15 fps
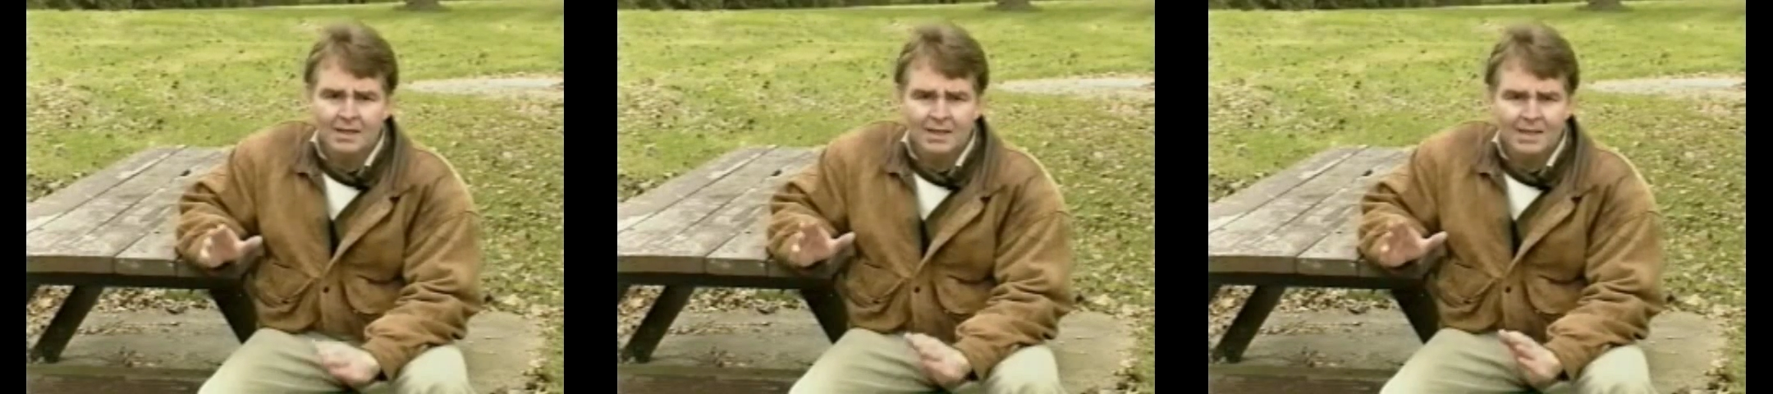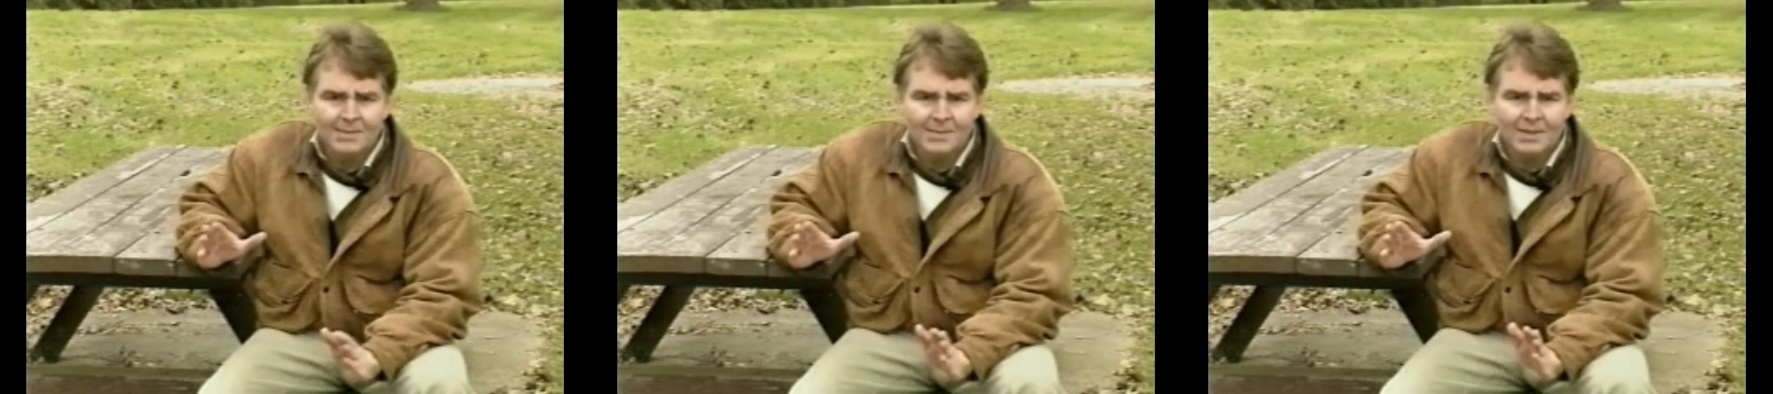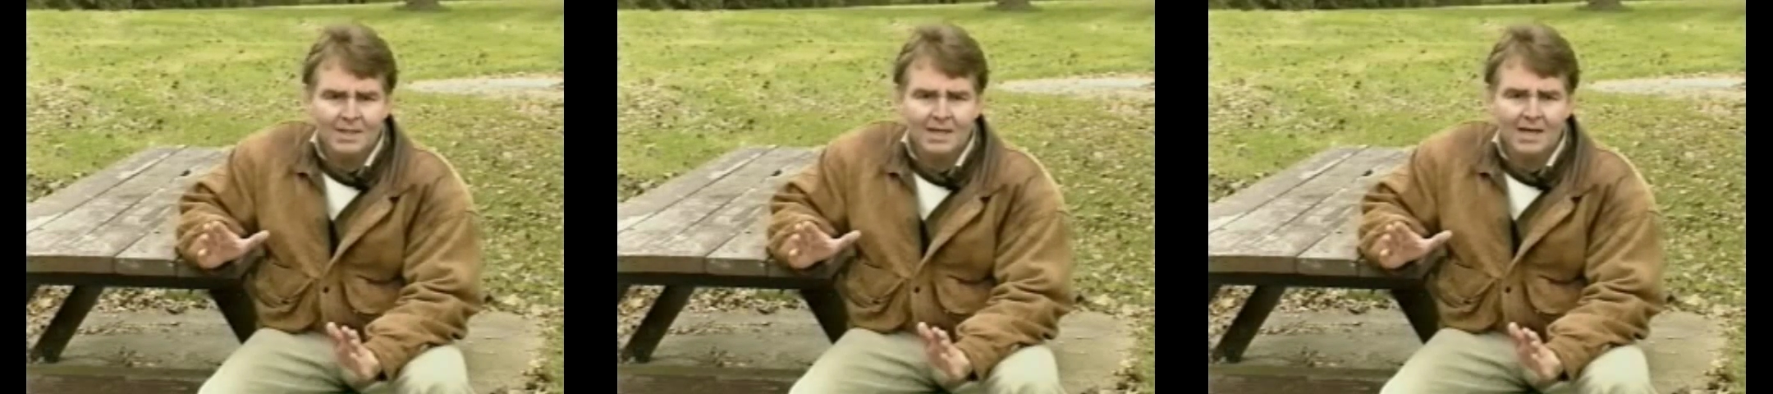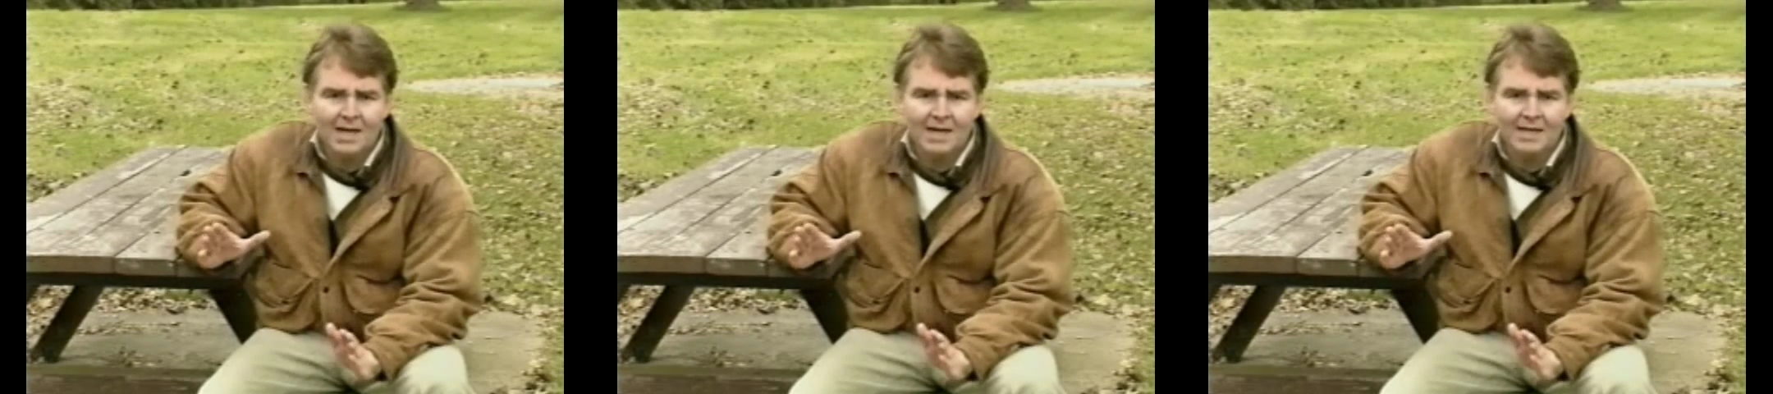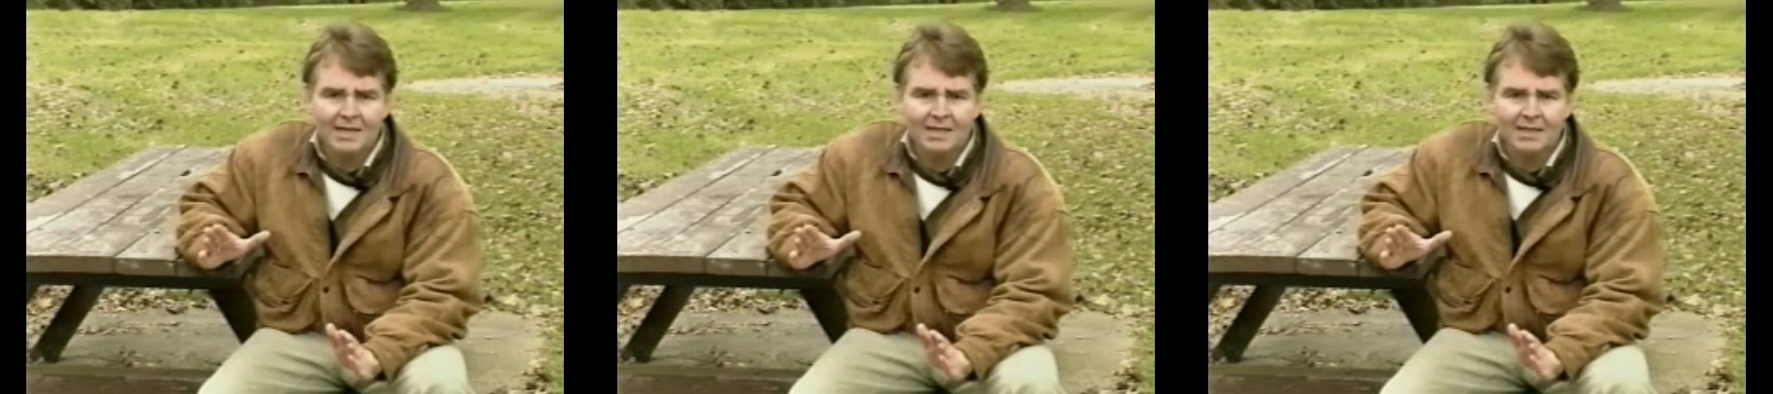Keeping the
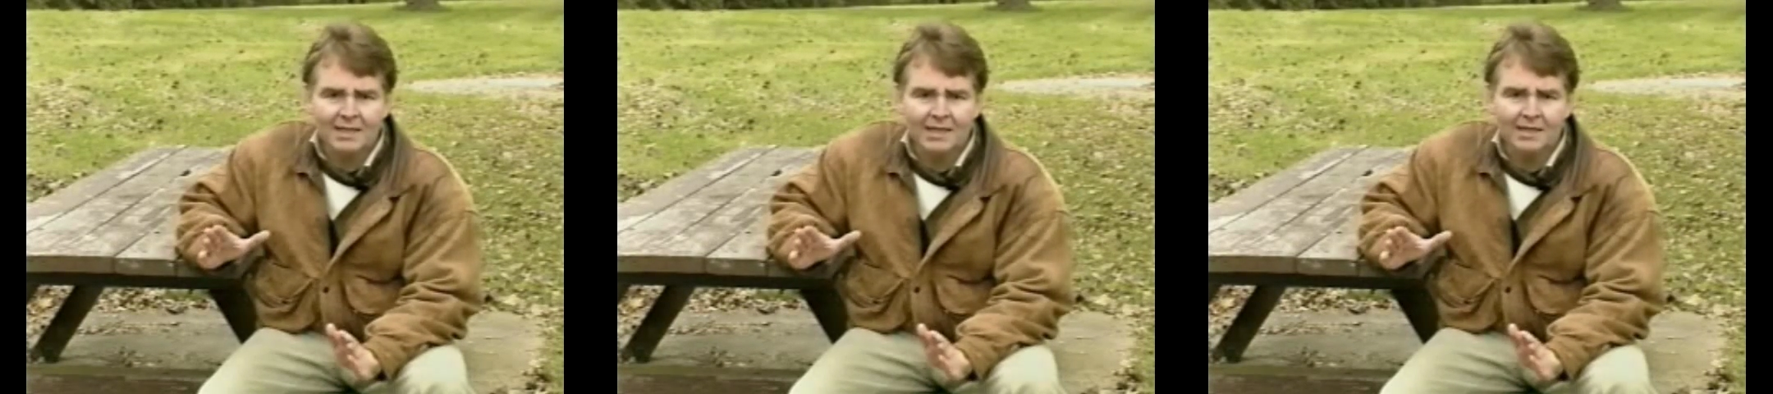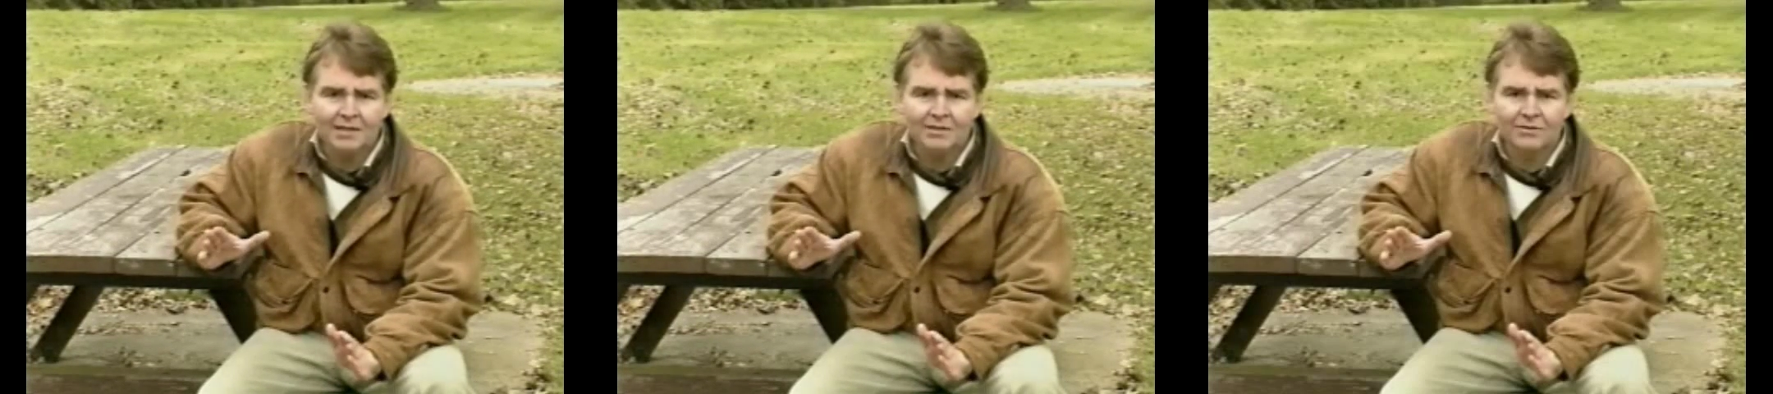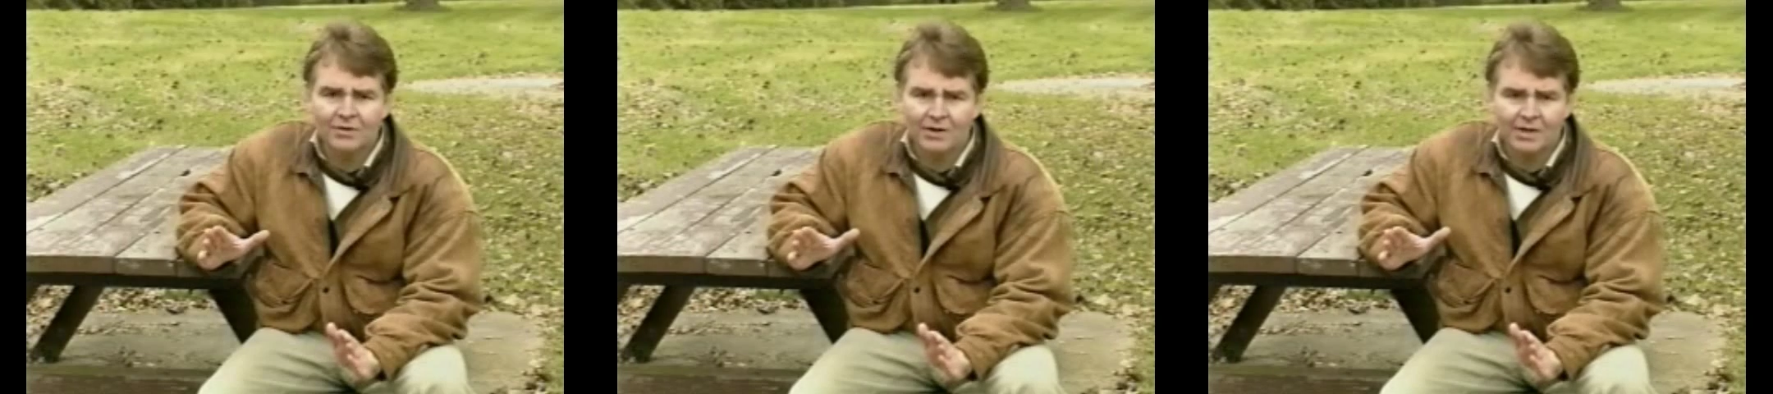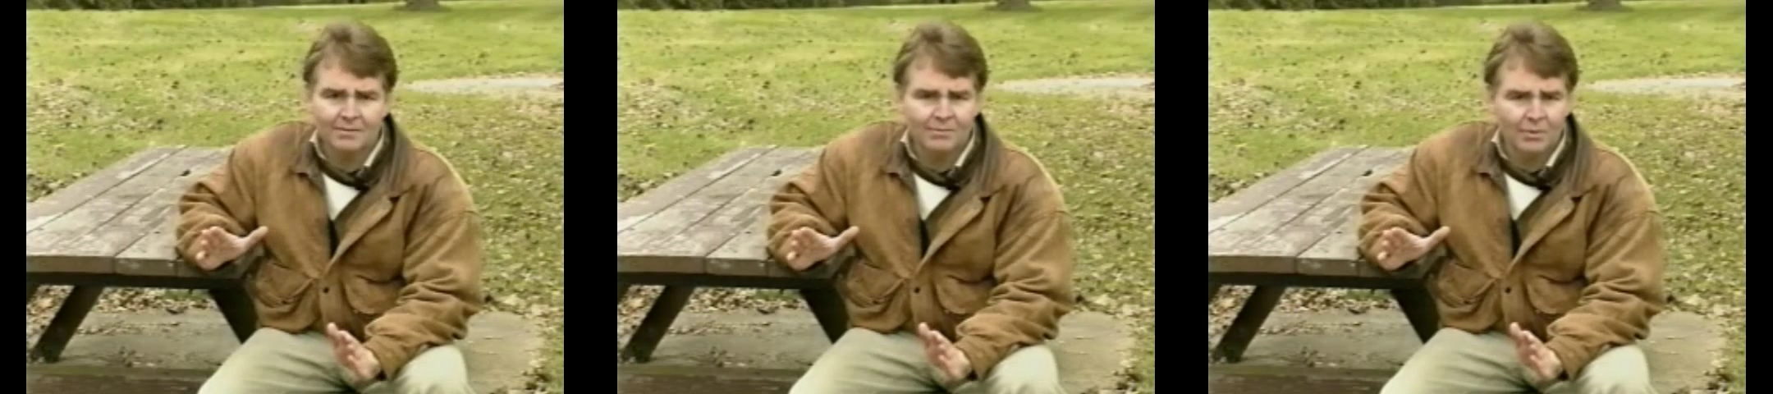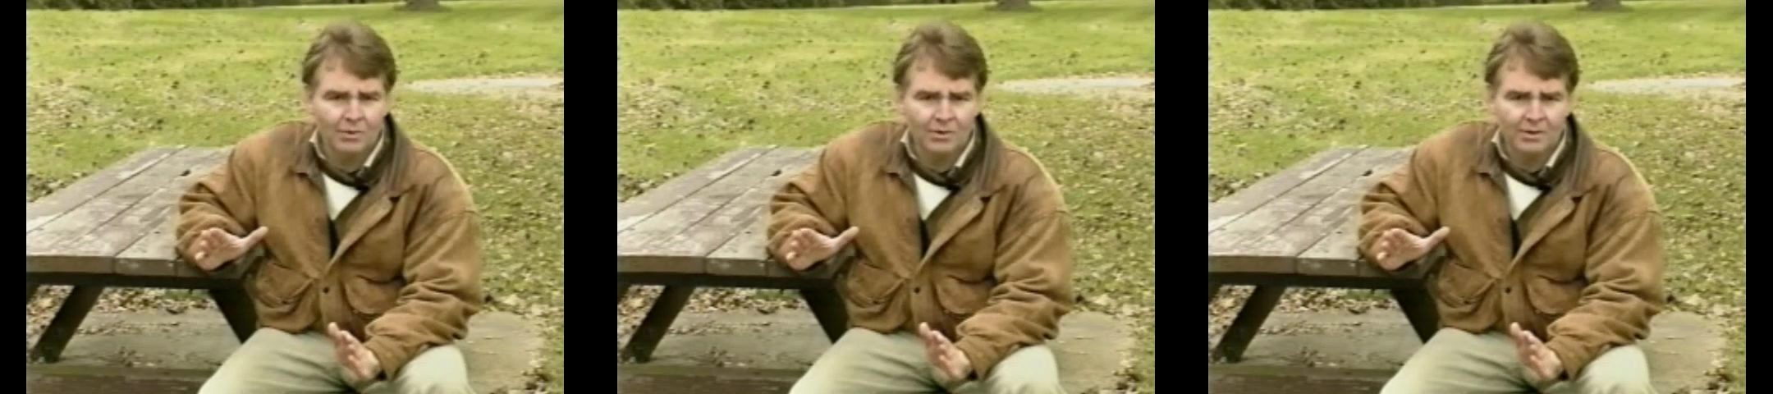eye clean is very
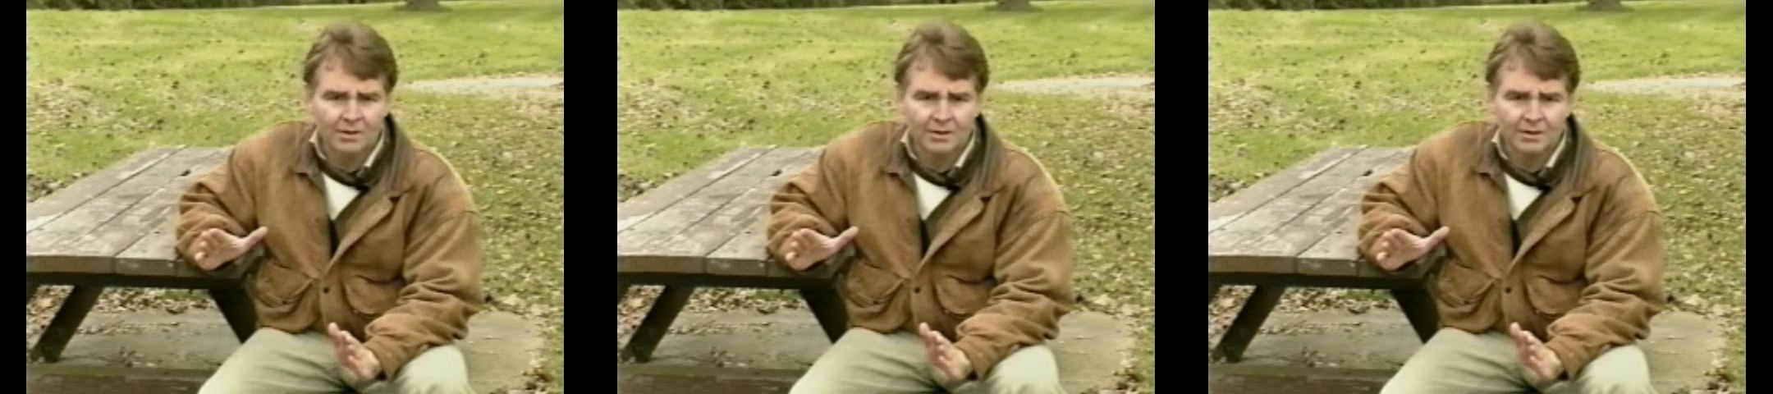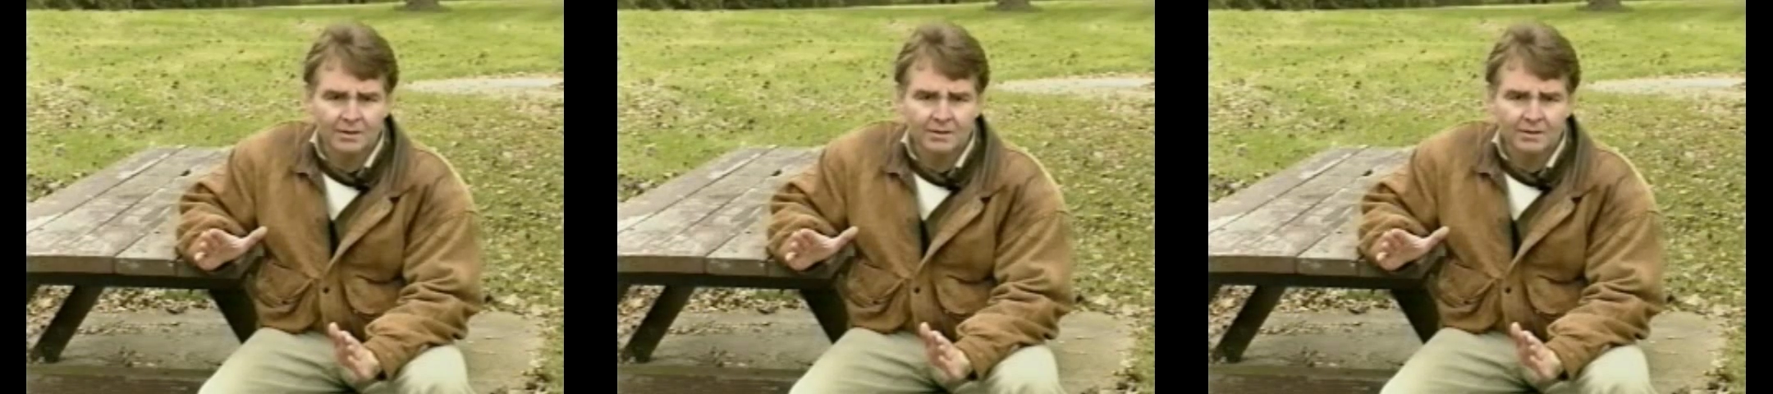important.